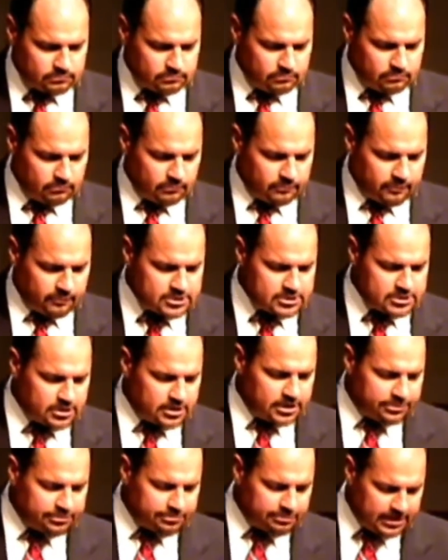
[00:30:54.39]
Verse
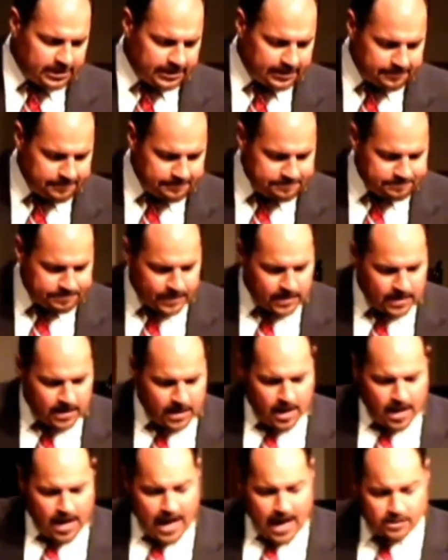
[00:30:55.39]
33.
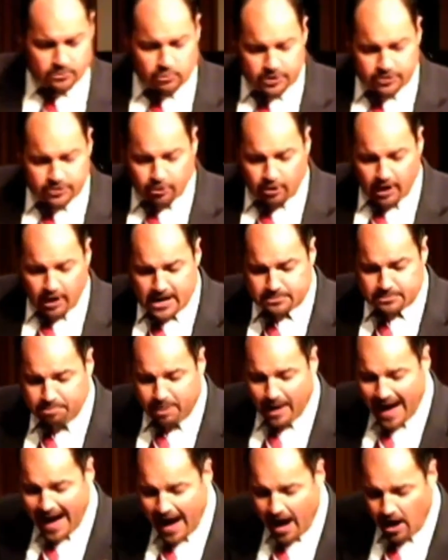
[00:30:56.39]
And with great
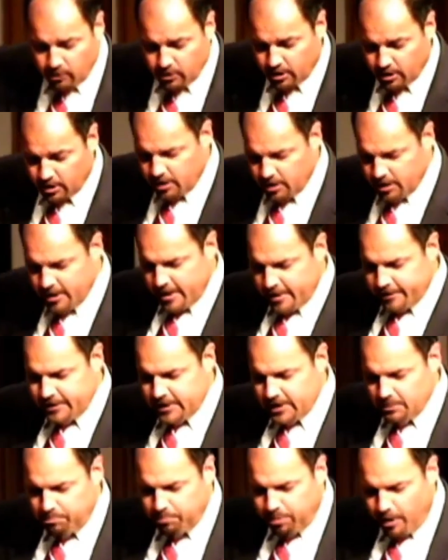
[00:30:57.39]
power, the
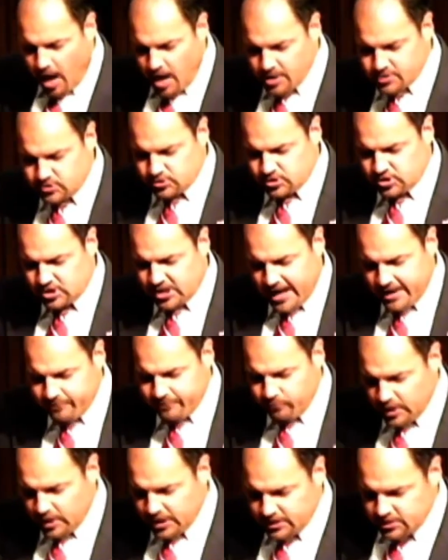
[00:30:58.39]
apostles gave
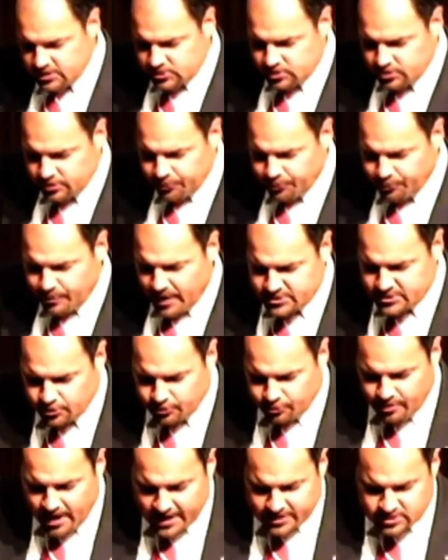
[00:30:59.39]
witness to the
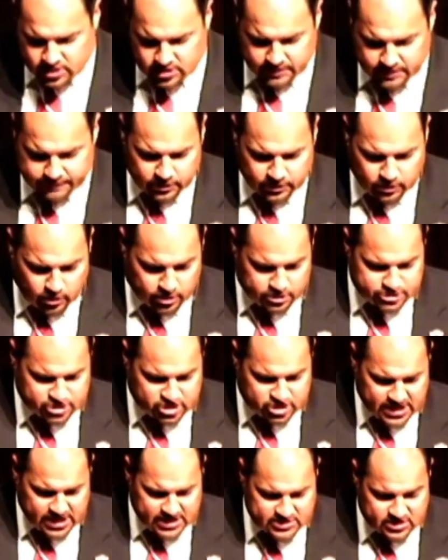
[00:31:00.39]
resurrection of the Lord
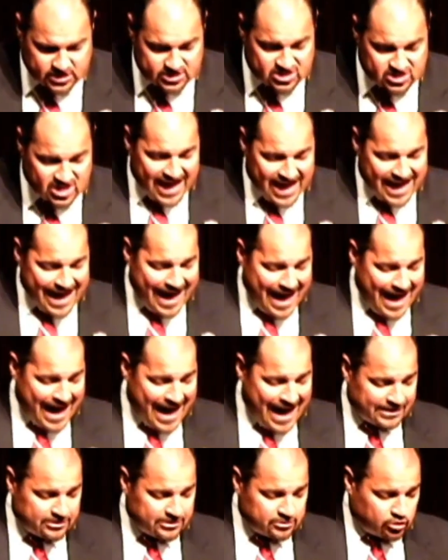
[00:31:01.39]
Jesus,
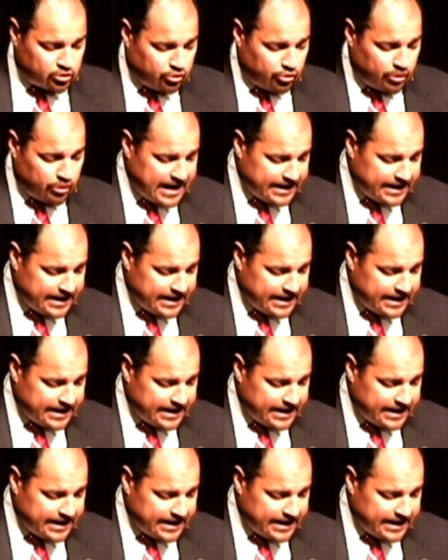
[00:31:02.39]
and great